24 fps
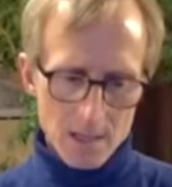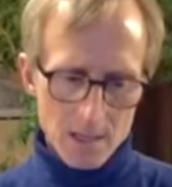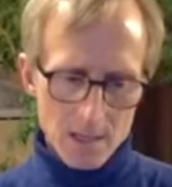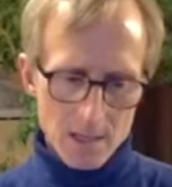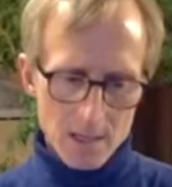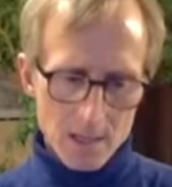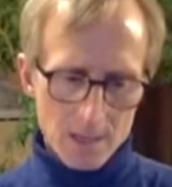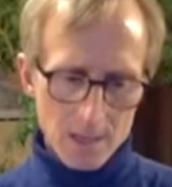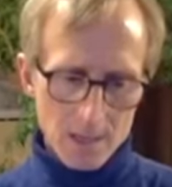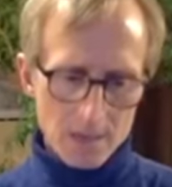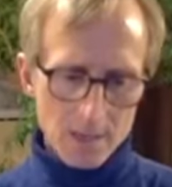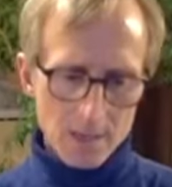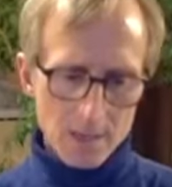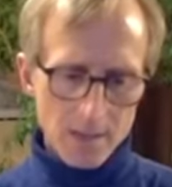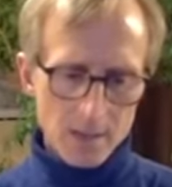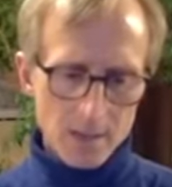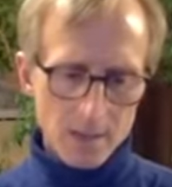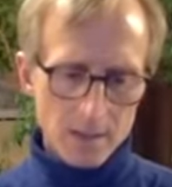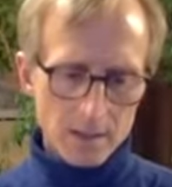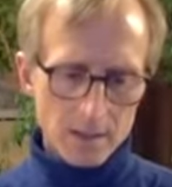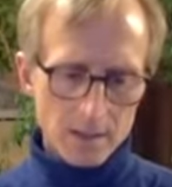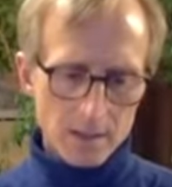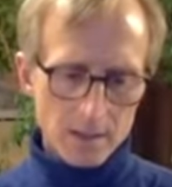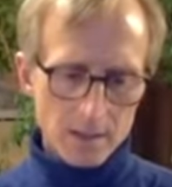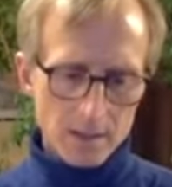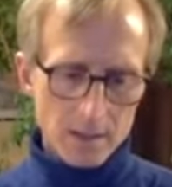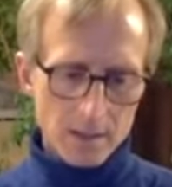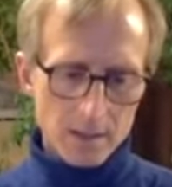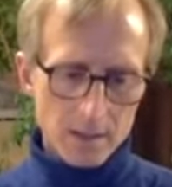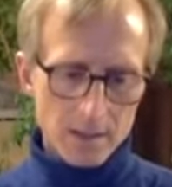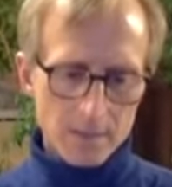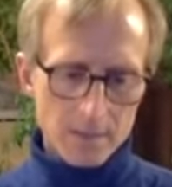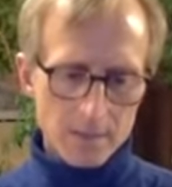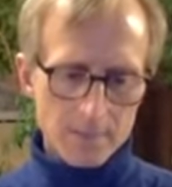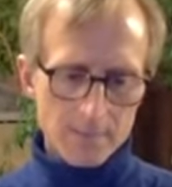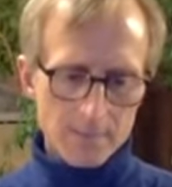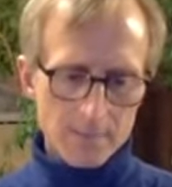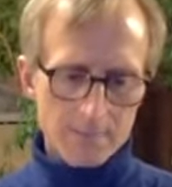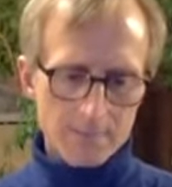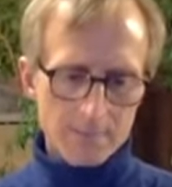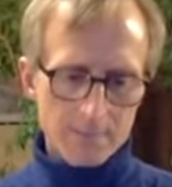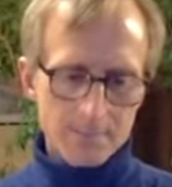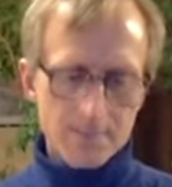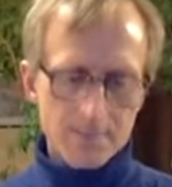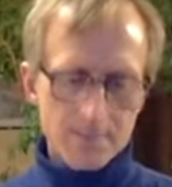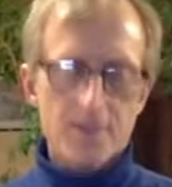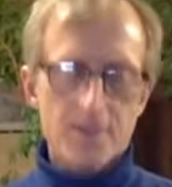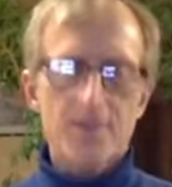Okay,
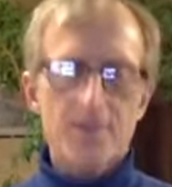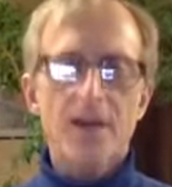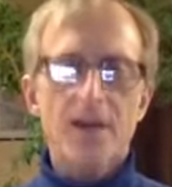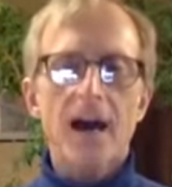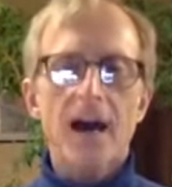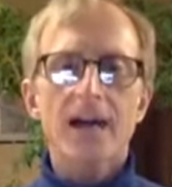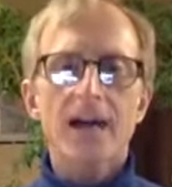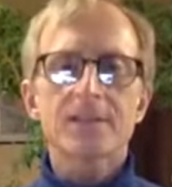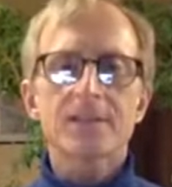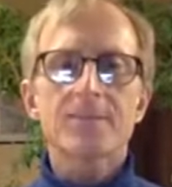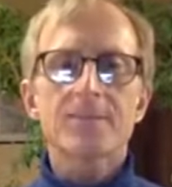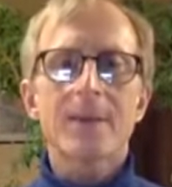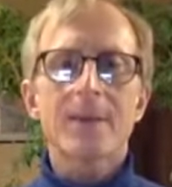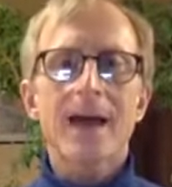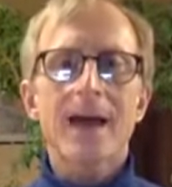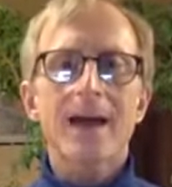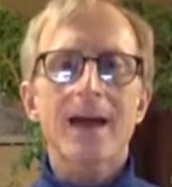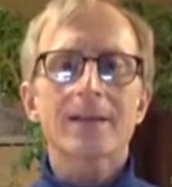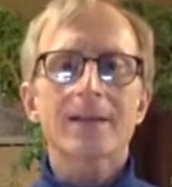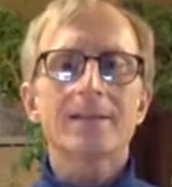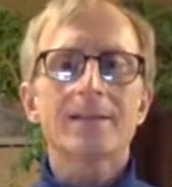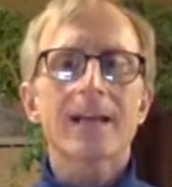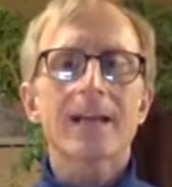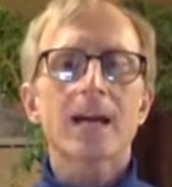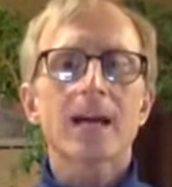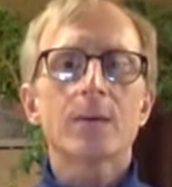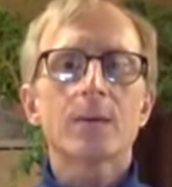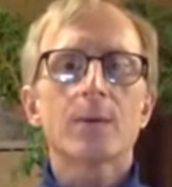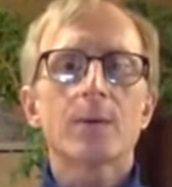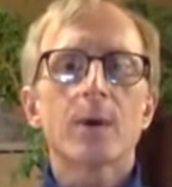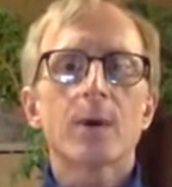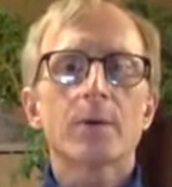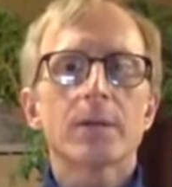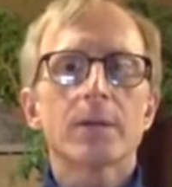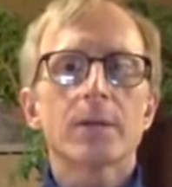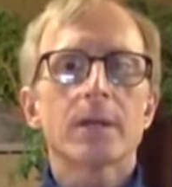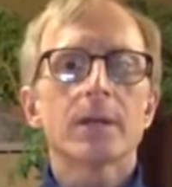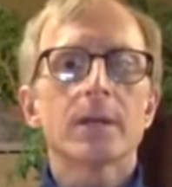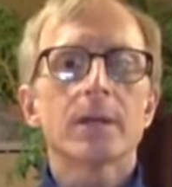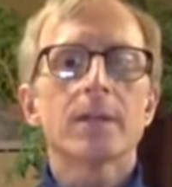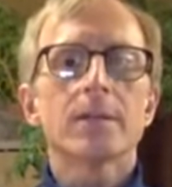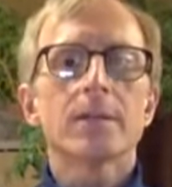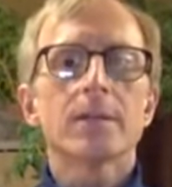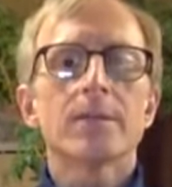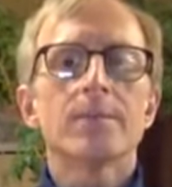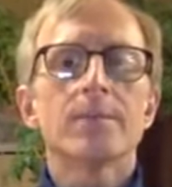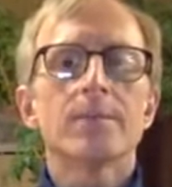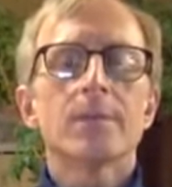thighs back, tailbone in.
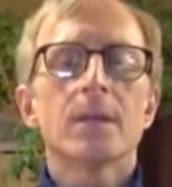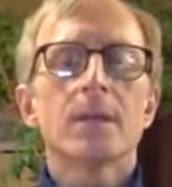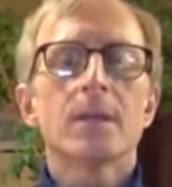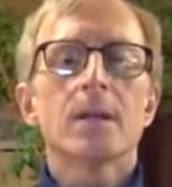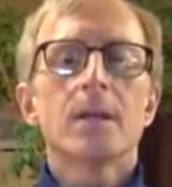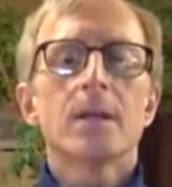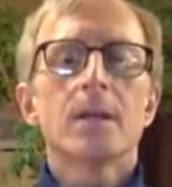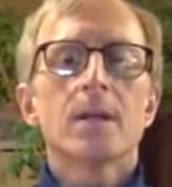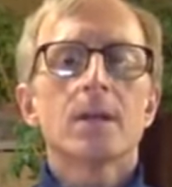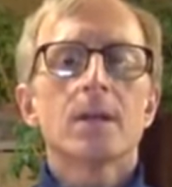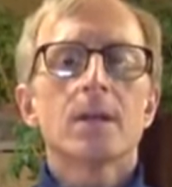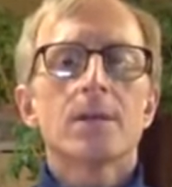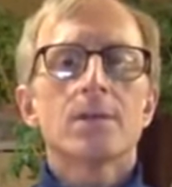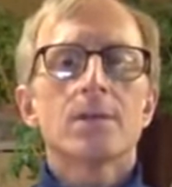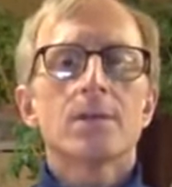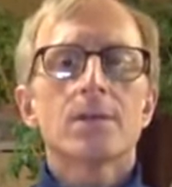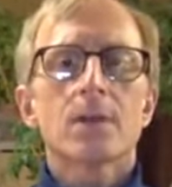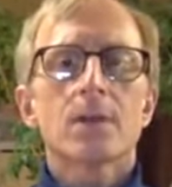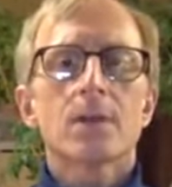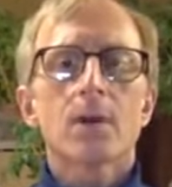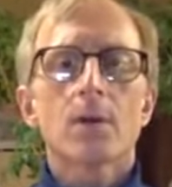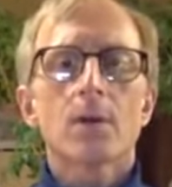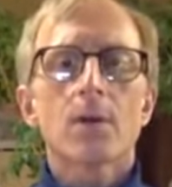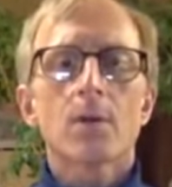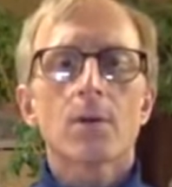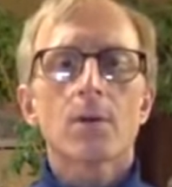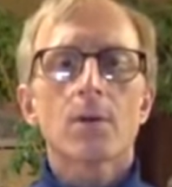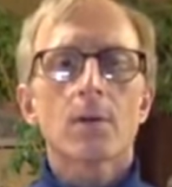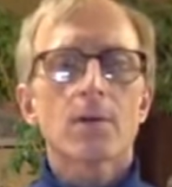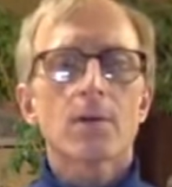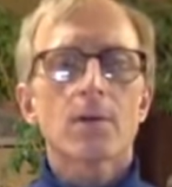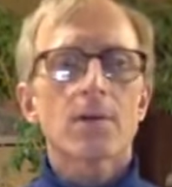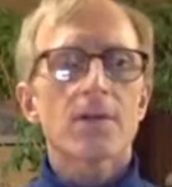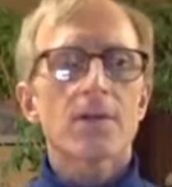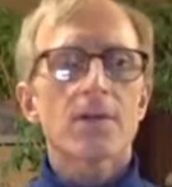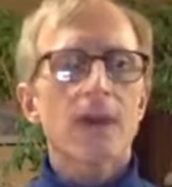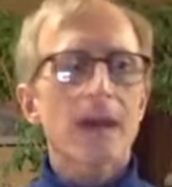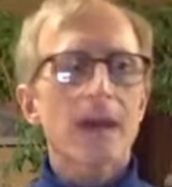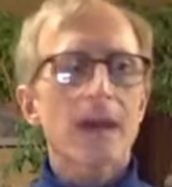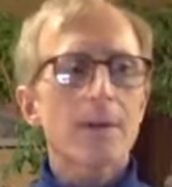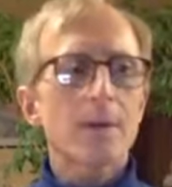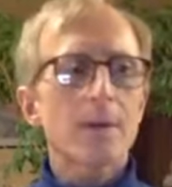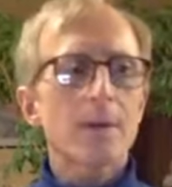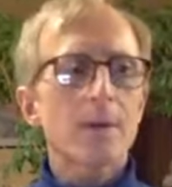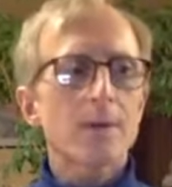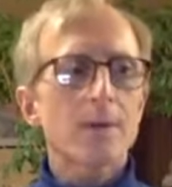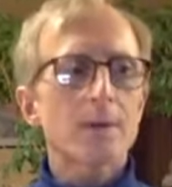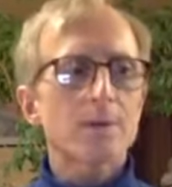So thigh
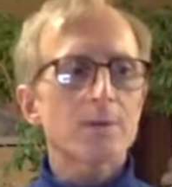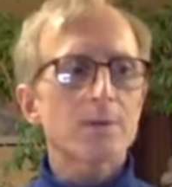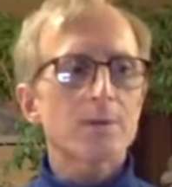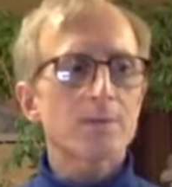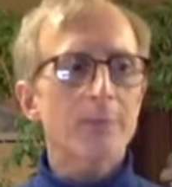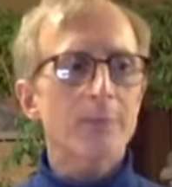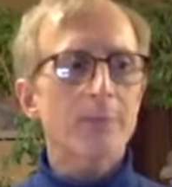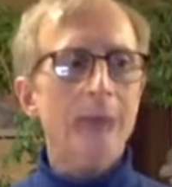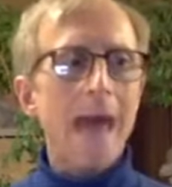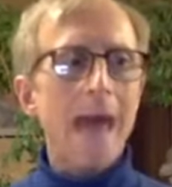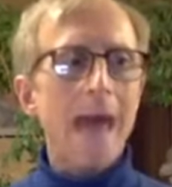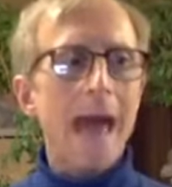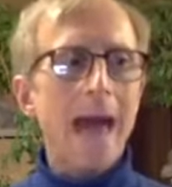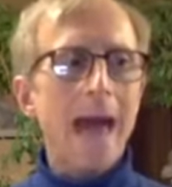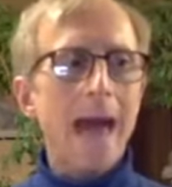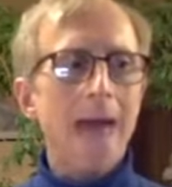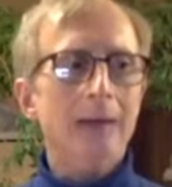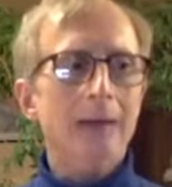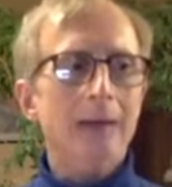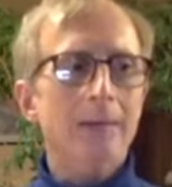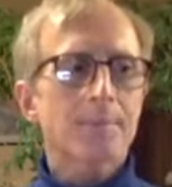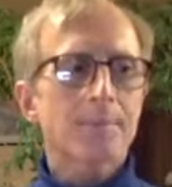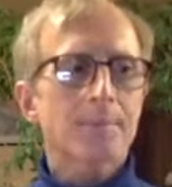bones back.